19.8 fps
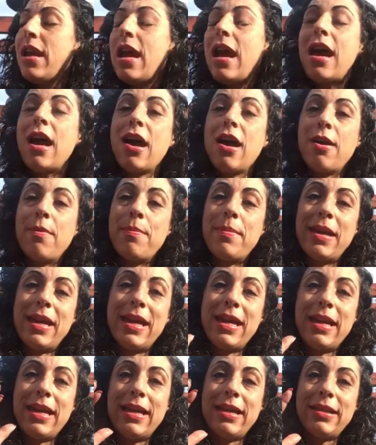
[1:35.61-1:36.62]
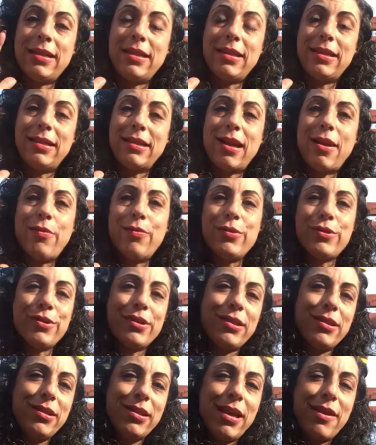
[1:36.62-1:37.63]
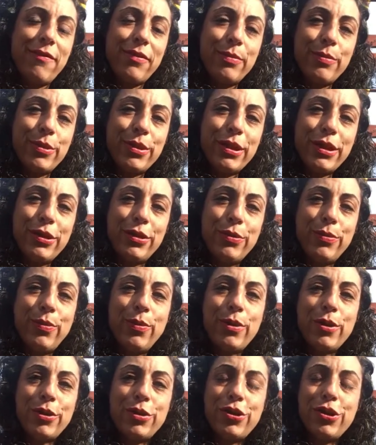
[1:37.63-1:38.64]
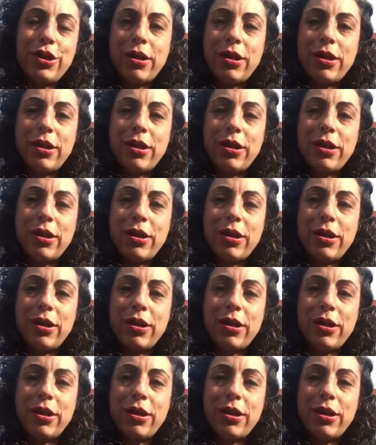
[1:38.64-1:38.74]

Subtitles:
I want everybody to watch,